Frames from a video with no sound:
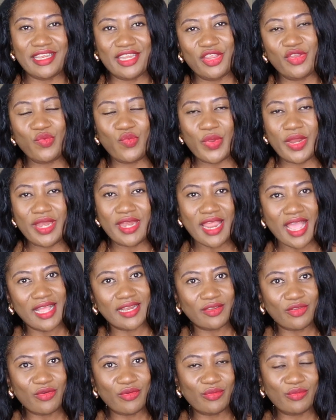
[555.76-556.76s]
did with
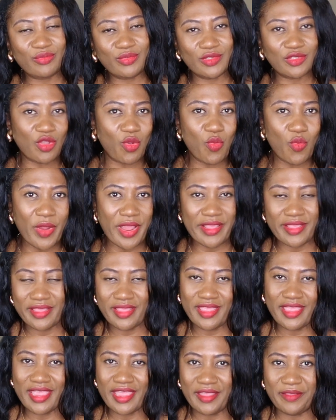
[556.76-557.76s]
that somewhere
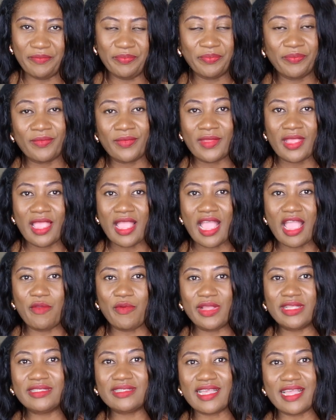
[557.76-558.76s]
here. I
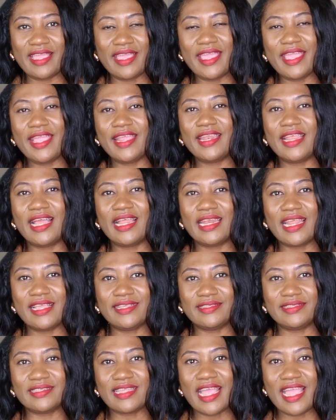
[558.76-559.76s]
went ahead and
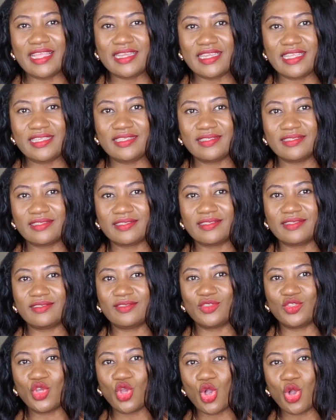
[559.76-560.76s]
I styled this
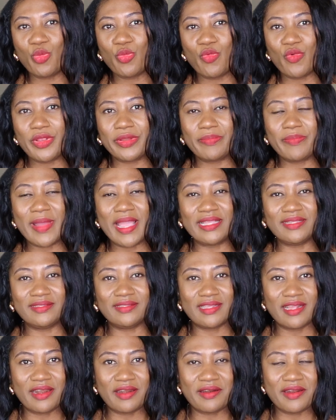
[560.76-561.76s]
top with my
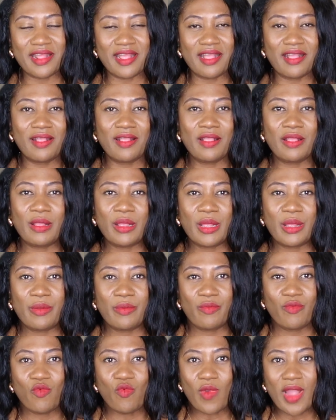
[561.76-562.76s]
Zara
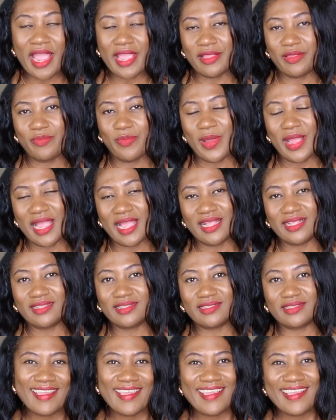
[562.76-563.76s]
white
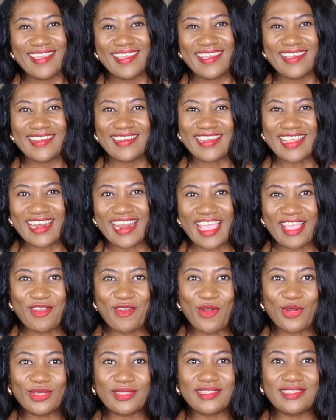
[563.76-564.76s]
pants that I
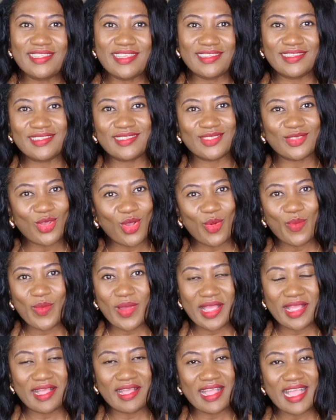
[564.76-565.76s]
got this
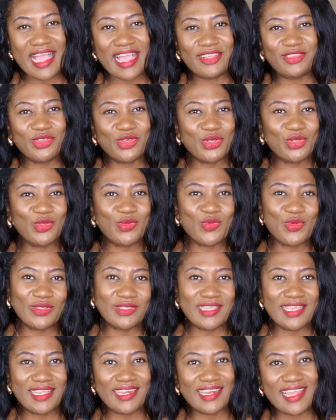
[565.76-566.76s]
summer. I just
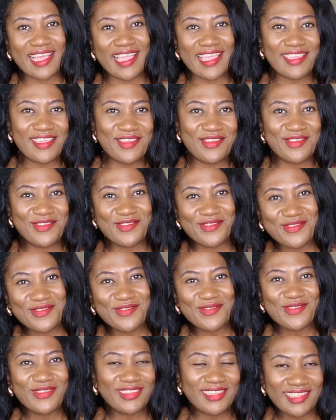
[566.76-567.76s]
wanted, like, you
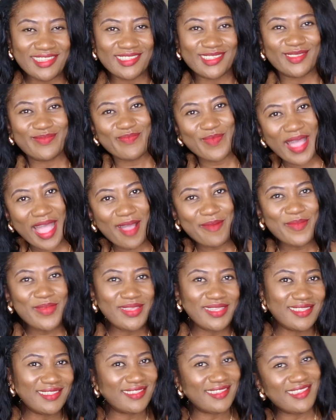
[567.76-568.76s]
know, it's
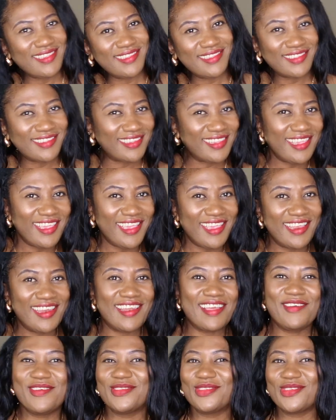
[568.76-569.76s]
Barbie season.
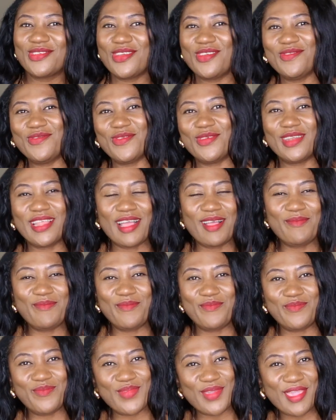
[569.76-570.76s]
I was going for
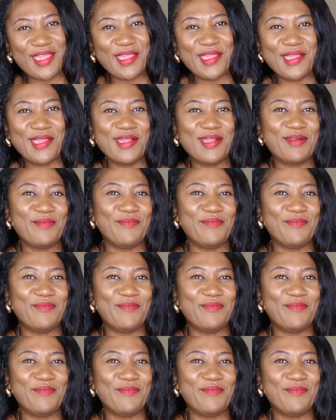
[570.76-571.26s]
that pink